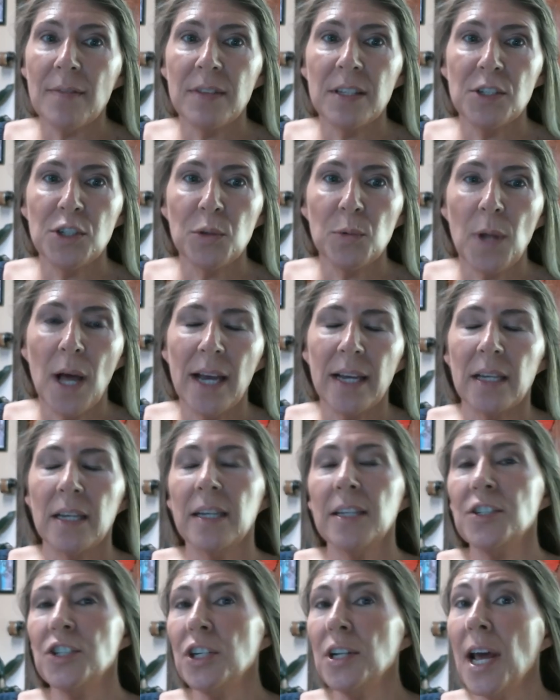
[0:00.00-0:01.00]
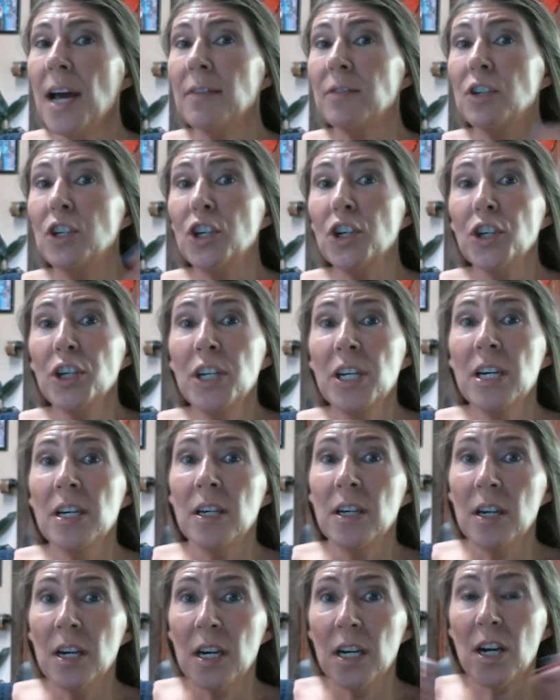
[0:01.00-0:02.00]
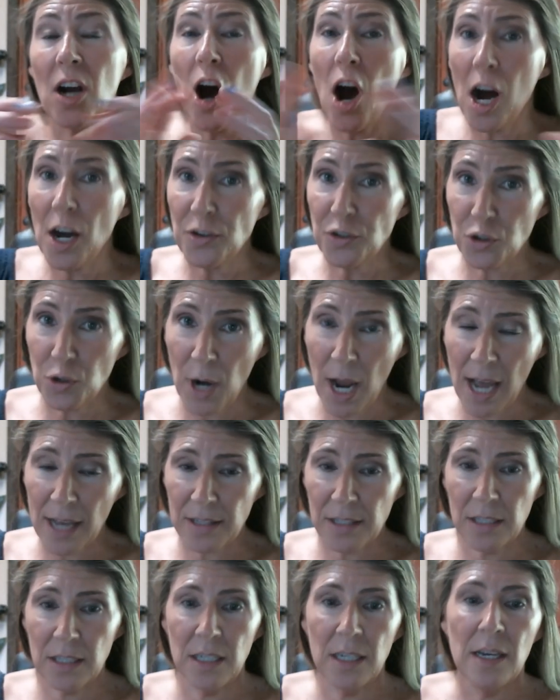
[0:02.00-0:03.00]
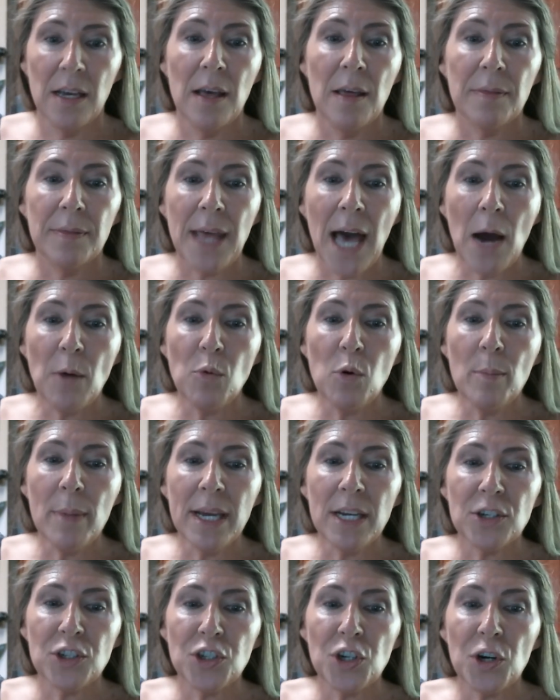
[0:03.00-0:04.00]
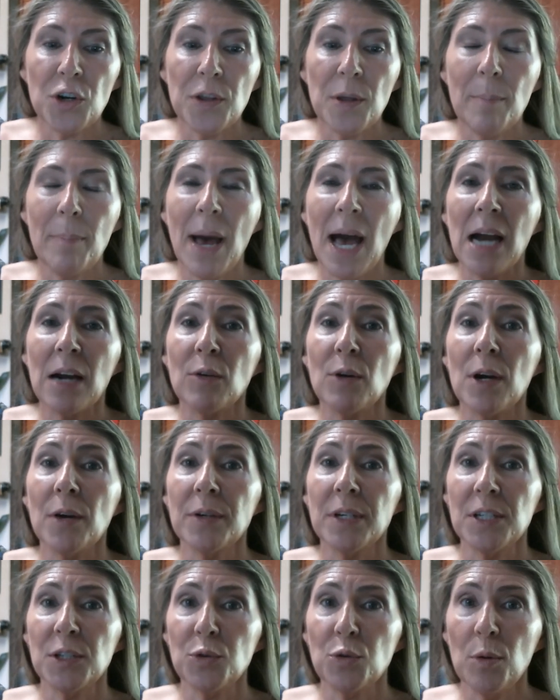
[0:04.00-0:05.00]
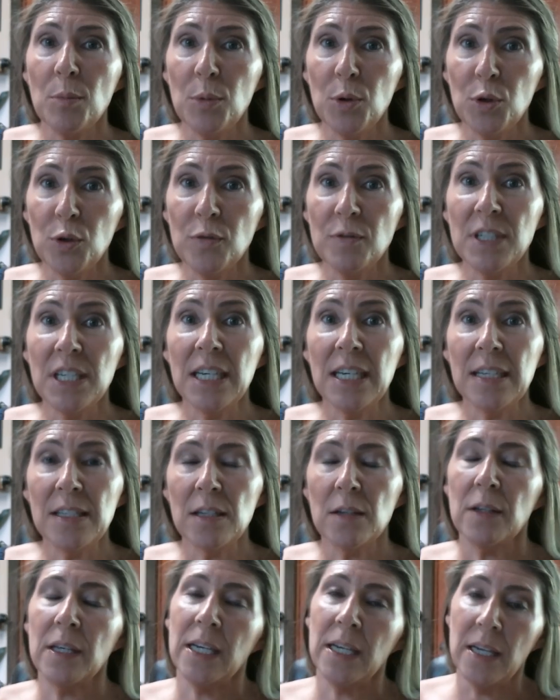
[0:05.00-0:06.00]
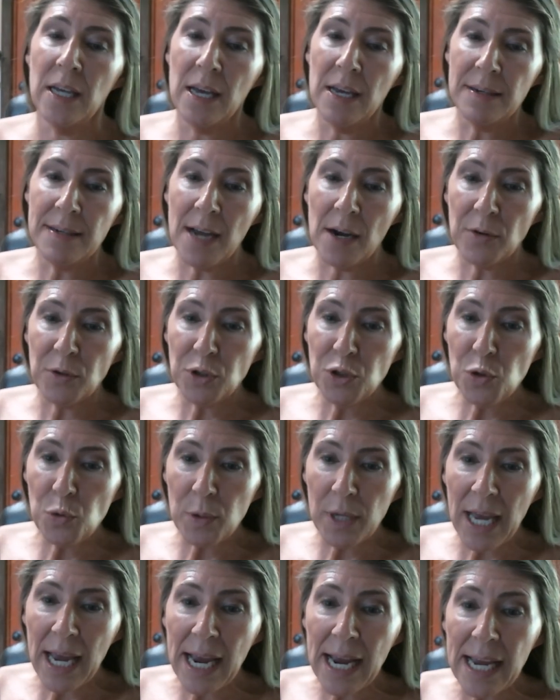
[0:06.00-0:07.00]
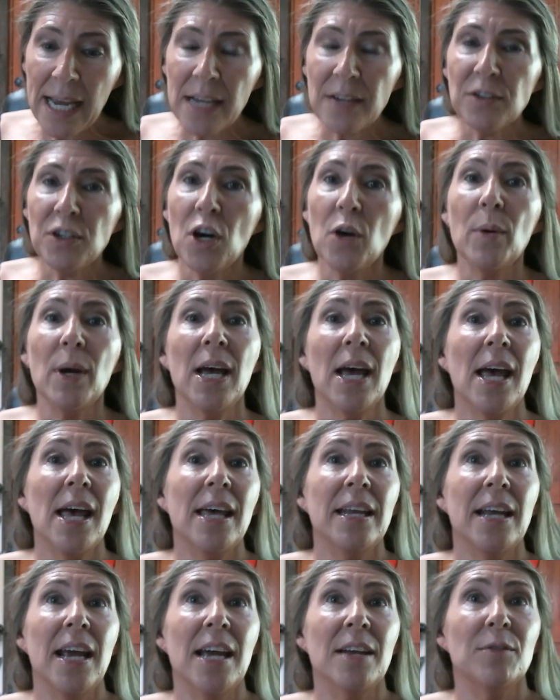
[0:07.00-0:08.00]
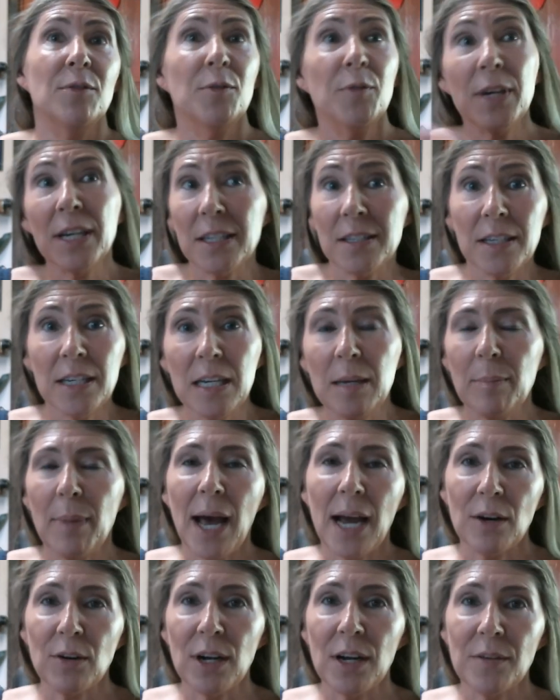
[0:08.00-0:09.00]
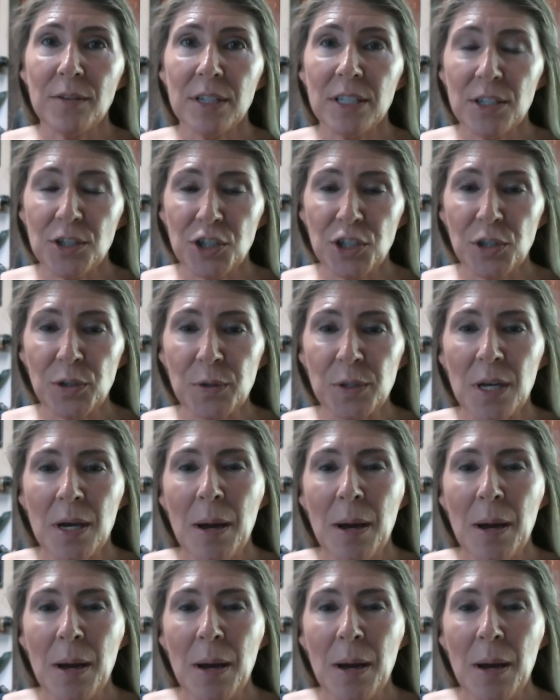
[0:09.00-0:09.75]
that you like. It should have good contrast. That will make sure the background is removed easily. Now, you can go ahead and fix any background issues,